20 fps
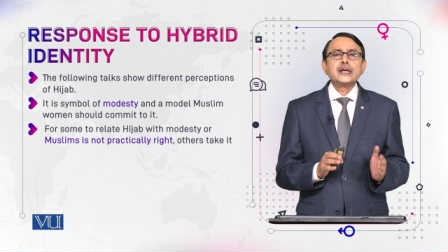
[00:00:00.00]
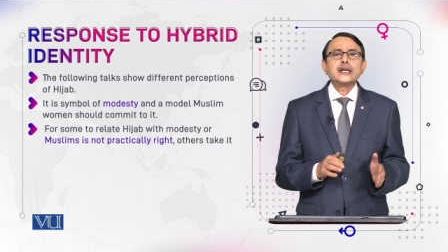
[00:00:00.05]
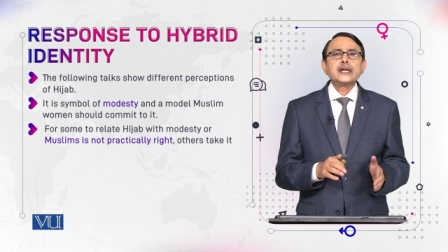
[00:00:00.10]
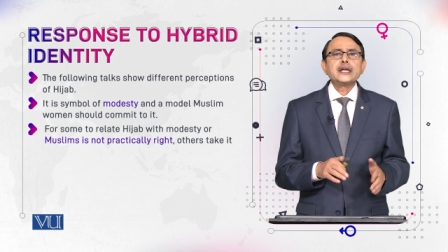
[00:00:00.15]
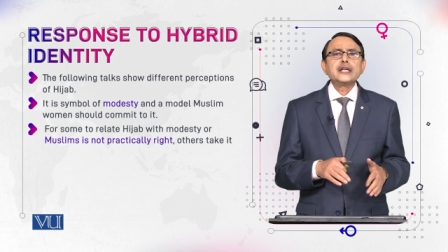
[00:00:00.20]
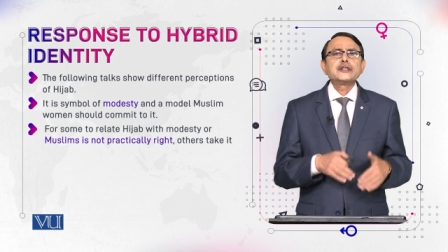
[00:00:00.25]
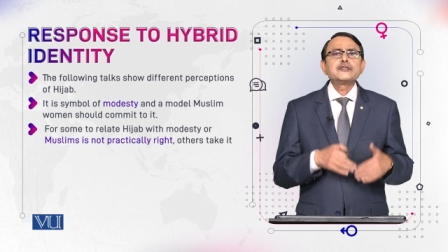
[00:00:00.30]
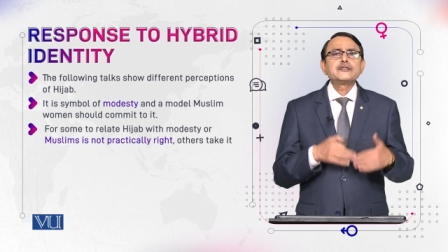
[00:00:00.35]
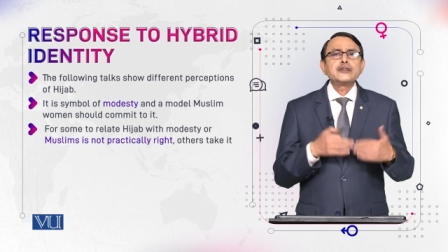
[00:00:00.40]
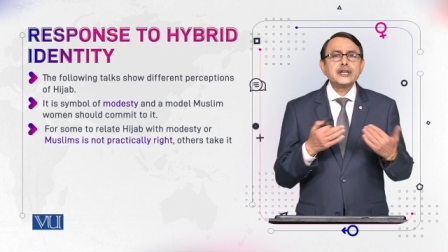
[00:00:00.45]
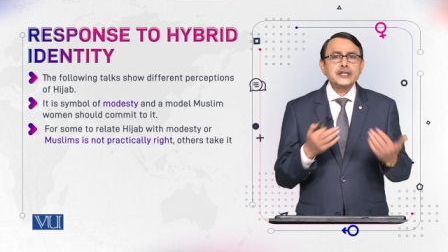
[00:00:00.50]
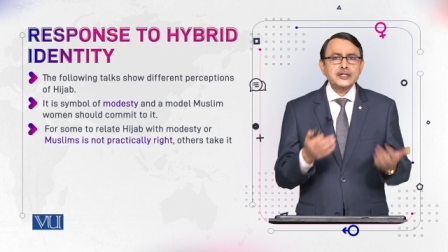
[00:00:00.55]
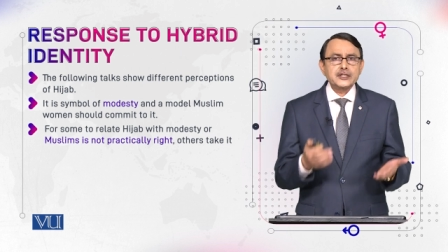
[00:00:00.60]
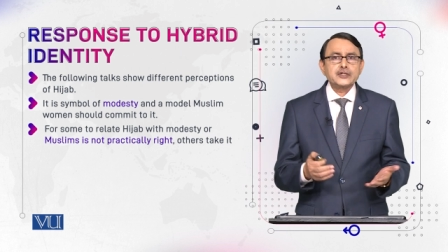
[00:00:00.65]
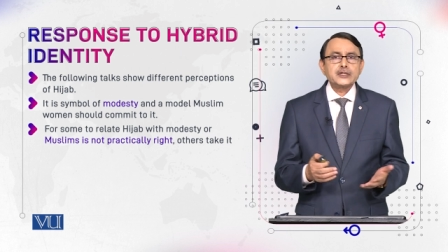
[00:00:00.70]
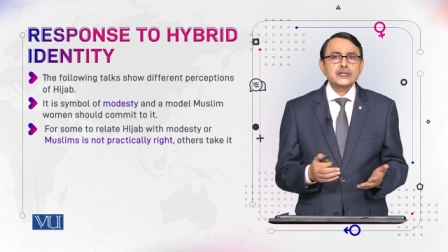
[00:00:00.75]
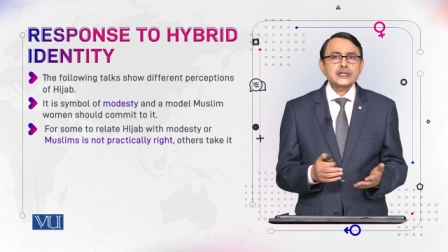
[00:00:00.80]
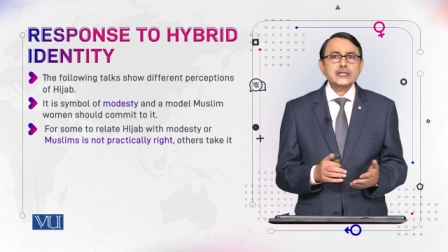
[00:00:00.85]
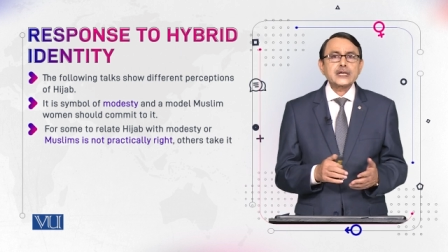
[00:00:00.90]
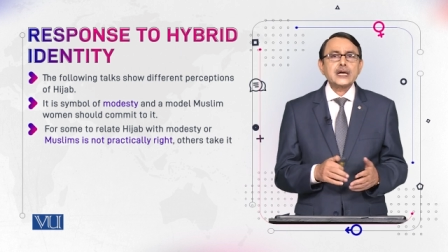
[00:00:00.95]

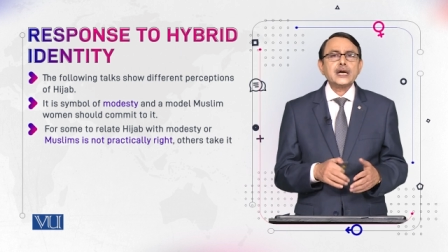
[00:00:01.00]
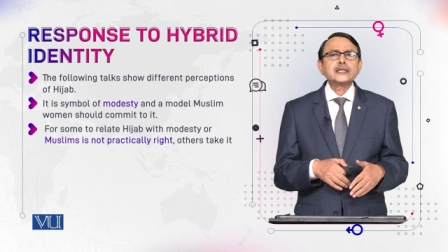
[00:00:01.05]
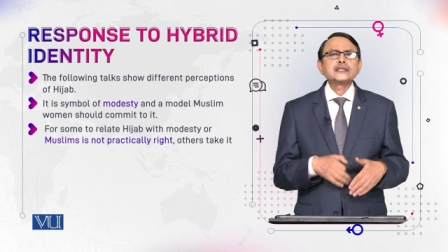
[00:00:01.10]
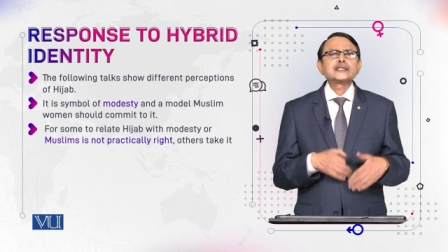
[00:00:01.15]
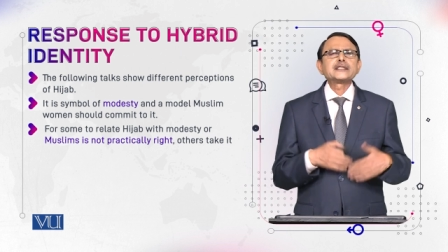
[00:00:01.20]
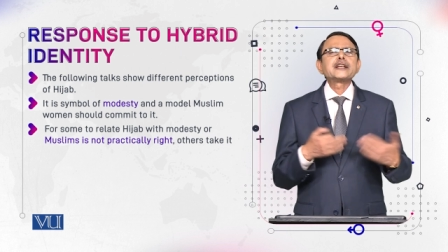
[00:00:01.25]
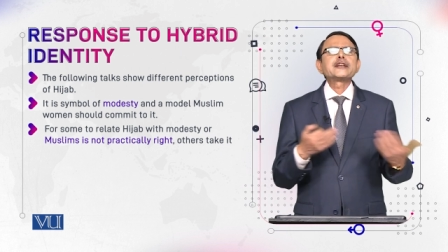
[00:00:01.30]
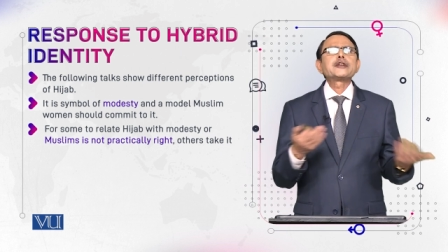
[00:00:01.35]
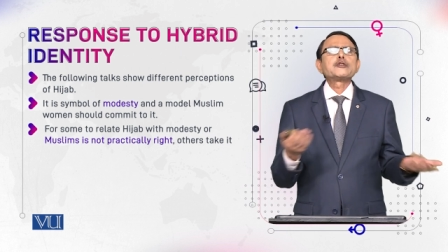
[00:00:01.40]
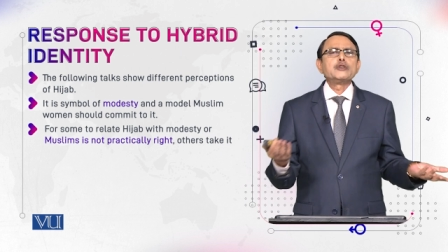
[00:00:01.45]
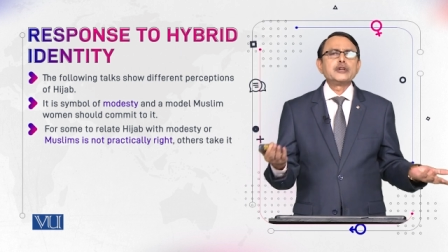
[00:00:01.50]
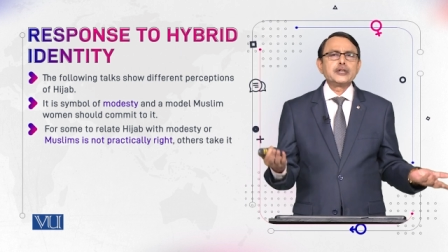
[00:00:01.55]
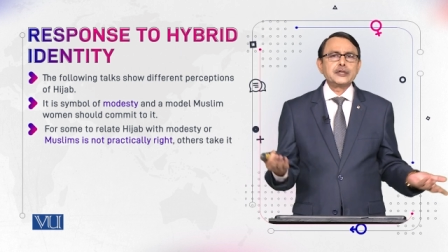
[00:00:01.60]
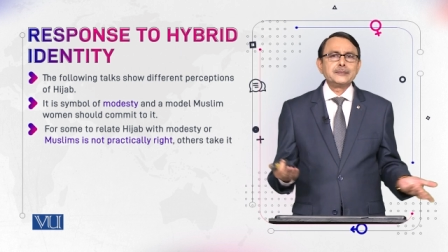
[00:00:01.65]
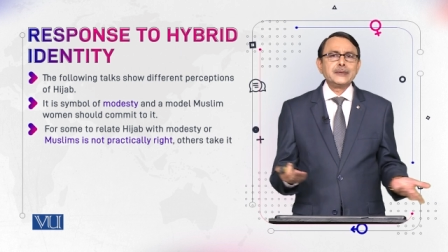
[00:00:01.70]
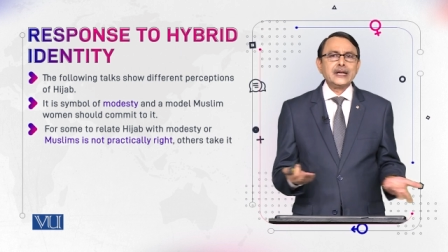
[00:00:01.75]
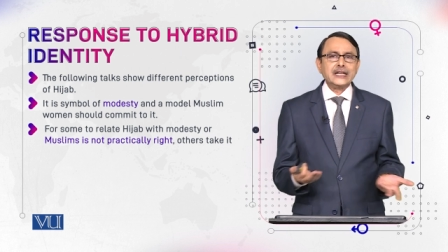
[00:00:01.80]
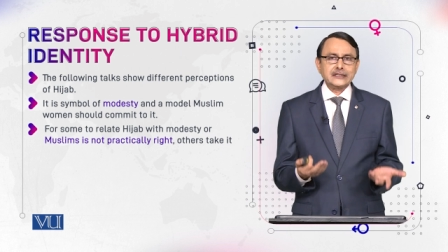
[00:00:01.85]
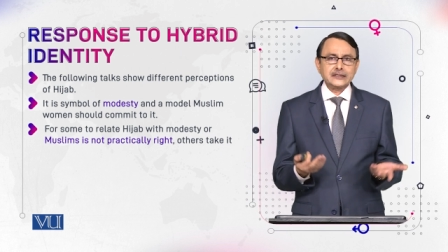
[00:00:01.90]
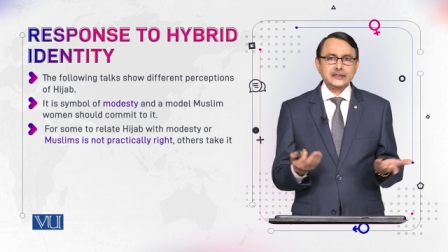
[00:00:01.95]
irreligious or secular
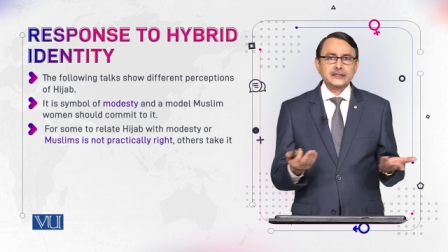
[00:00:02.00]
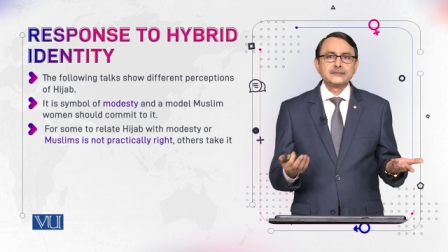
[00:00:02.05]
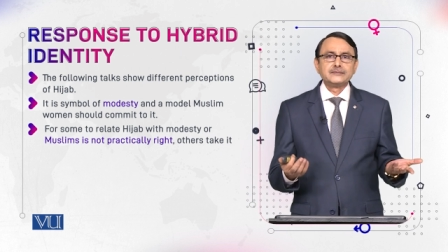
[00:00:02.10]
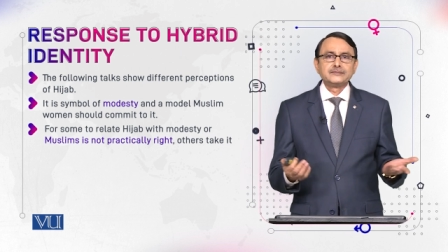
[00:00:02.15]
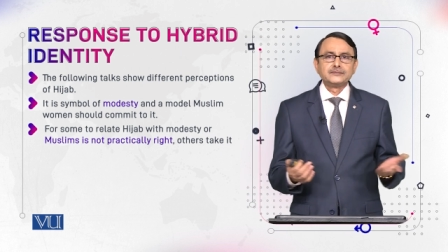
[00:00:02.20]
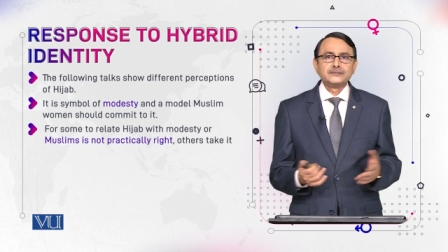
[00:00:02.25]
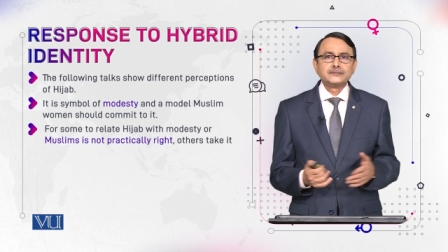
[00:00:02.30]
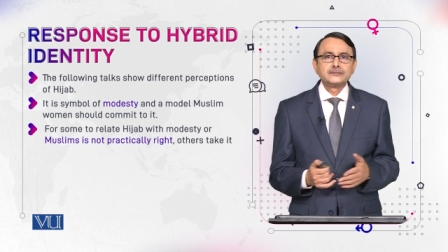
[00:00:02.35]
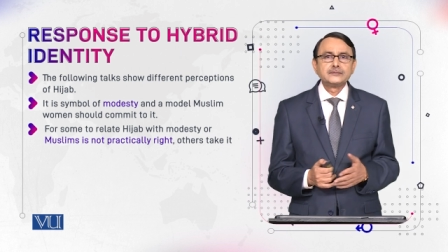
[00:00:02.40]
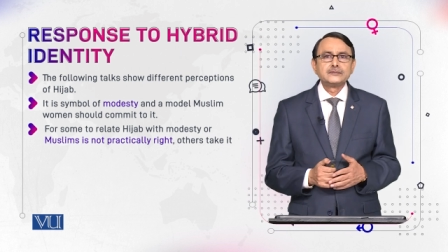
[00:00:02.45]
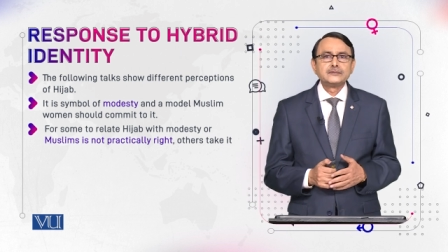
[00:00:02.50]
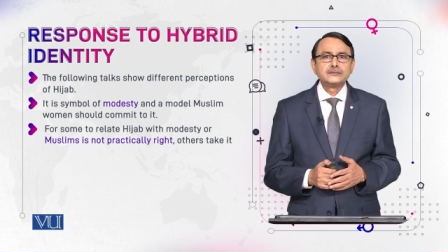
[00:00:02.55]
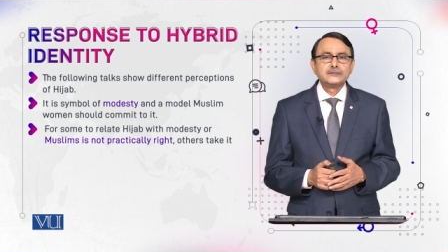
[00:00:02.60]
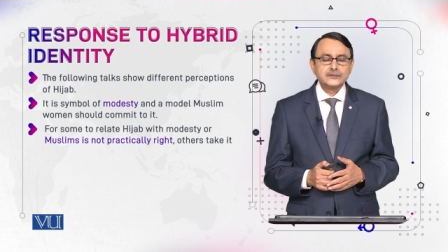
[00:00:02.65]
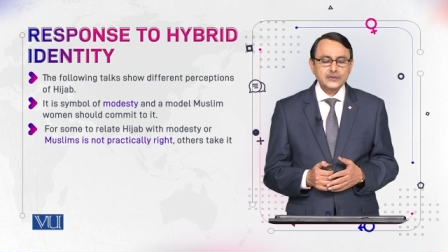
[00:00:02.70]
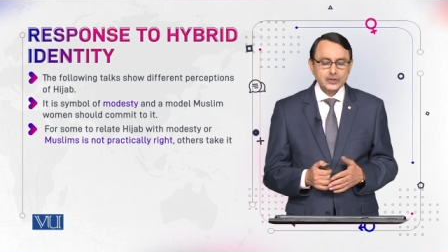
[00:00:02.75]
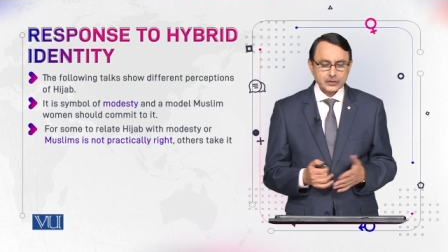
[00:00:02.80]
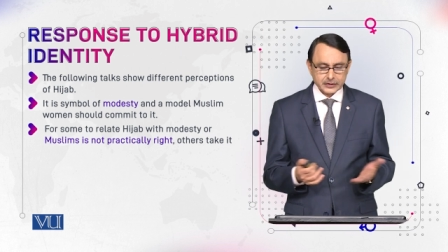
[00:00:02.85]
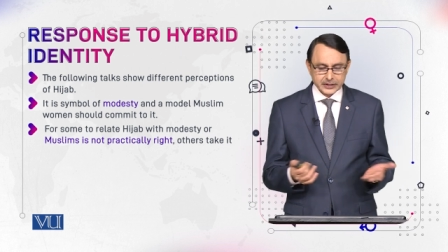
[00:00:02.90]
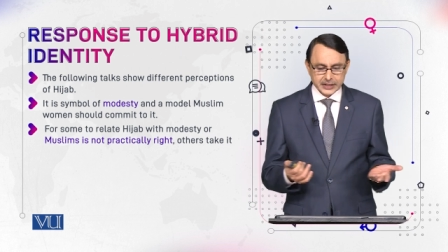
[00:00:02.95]
manner.
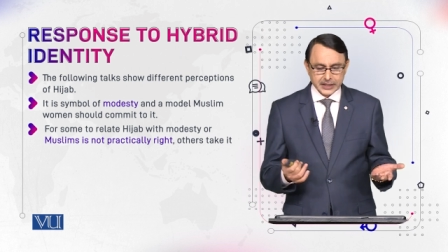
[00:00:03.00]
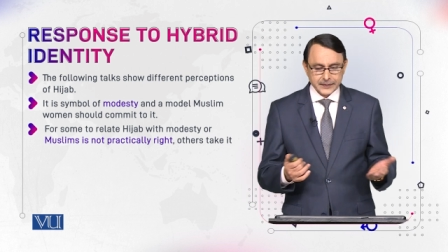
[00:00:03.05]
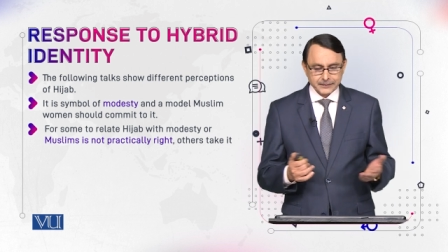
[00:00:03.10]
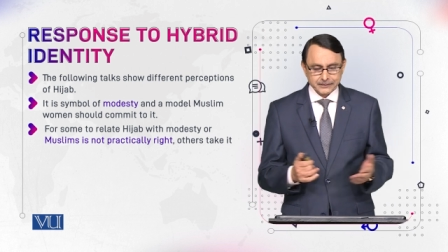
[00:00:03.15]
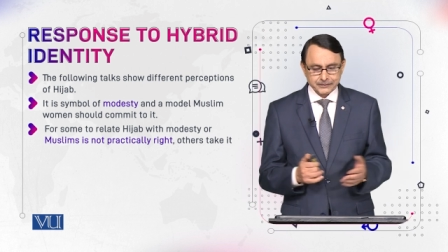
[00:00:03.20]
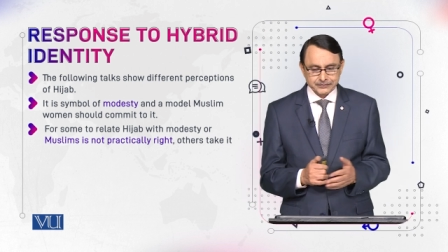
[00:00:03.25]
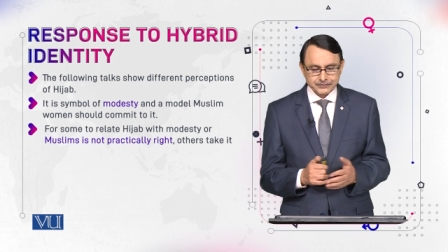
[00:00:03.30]
Okay.